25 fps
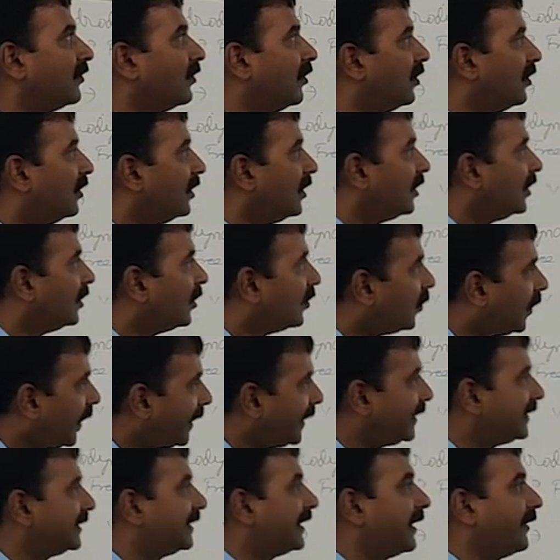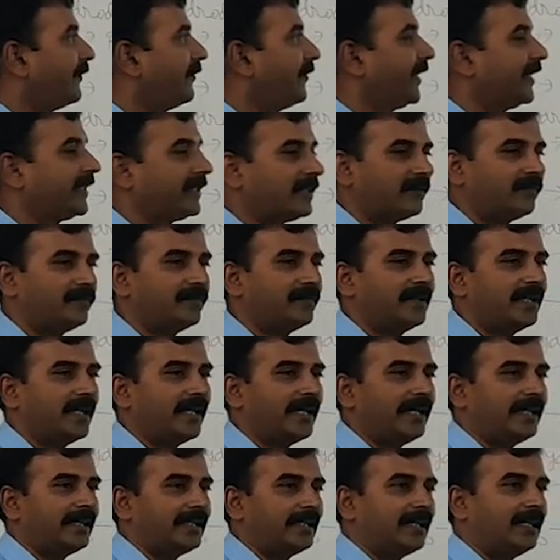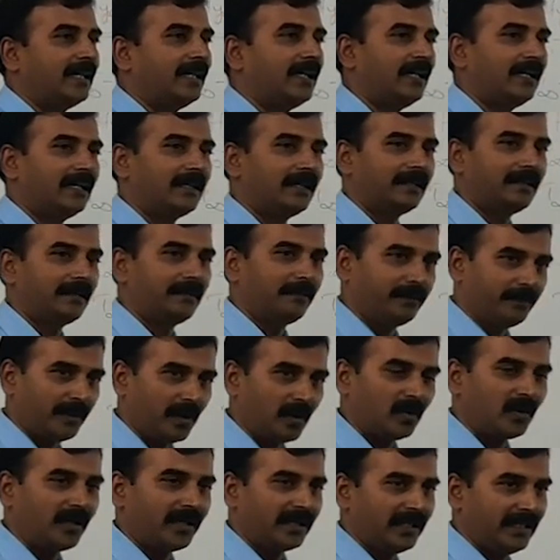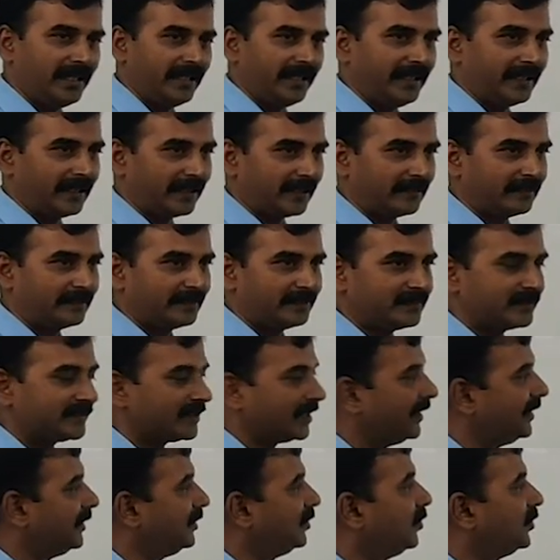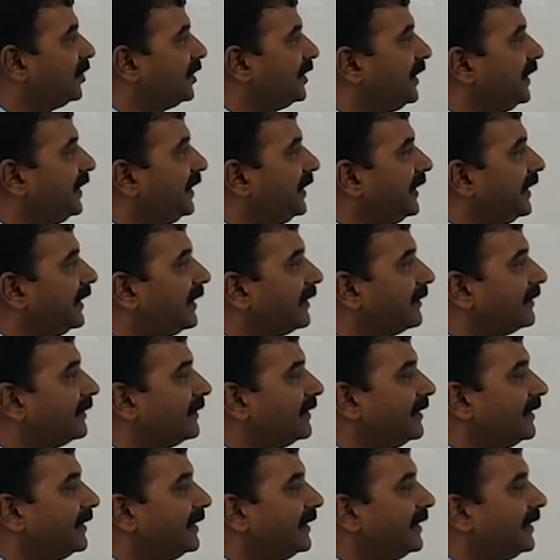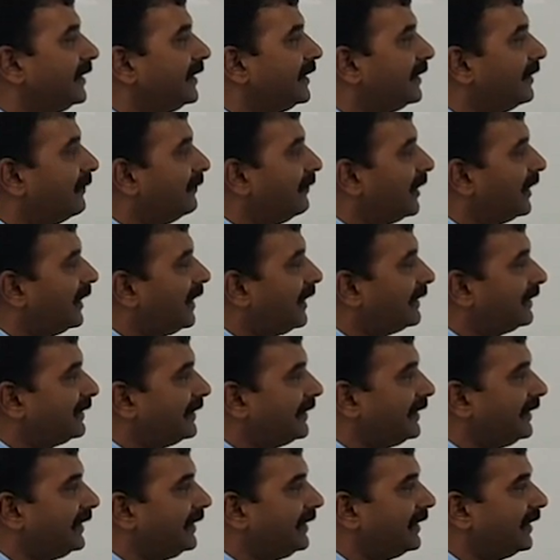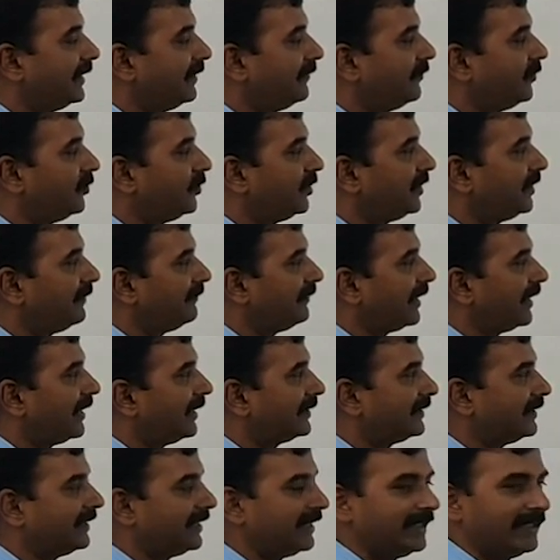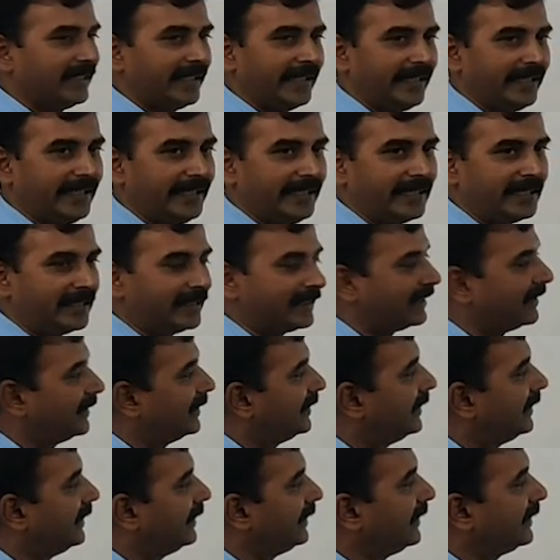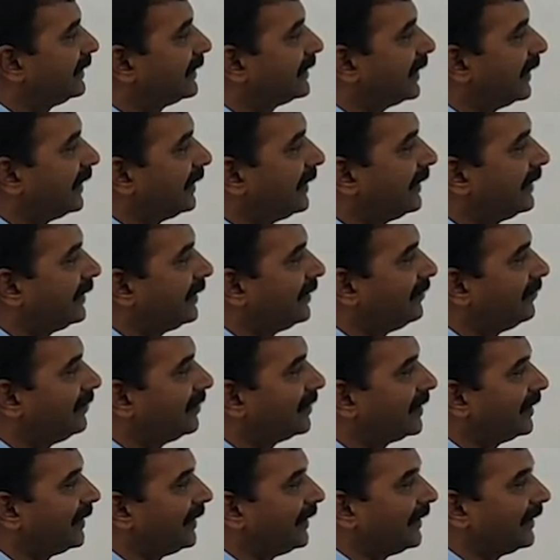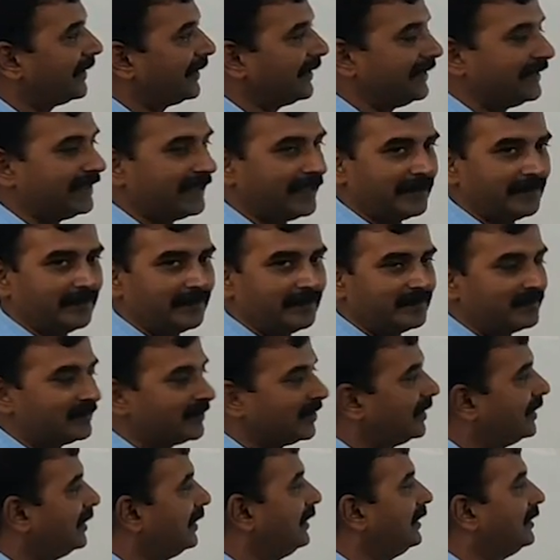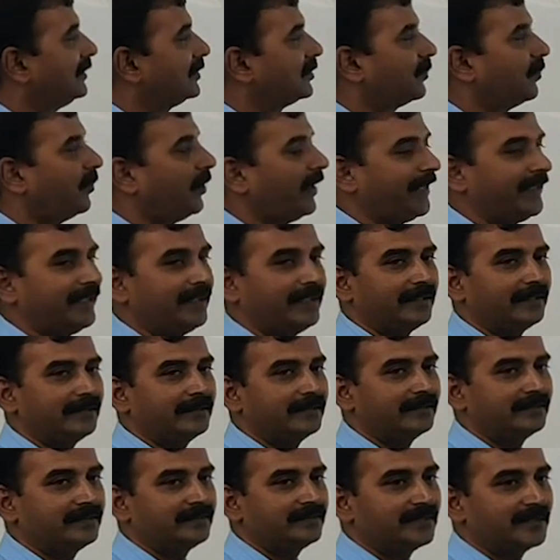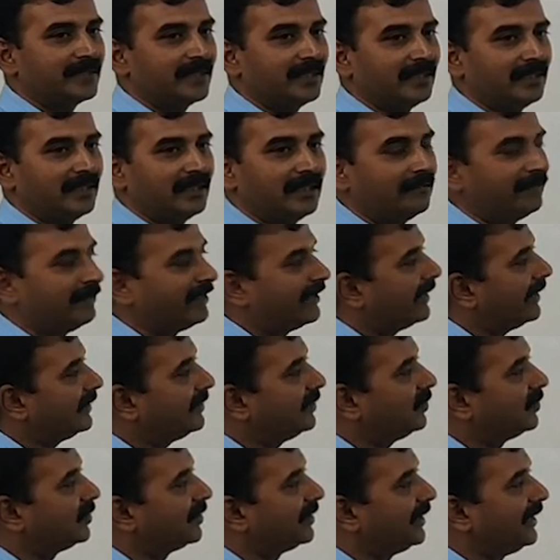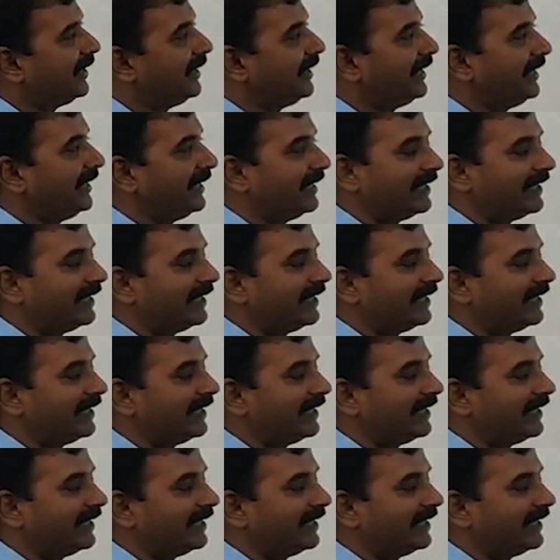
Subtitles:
What is the effect of that on boundary layer? If you see here, the velocity here, if you see velocity gradient, it is continuously increasing till this point. Whereas you see here,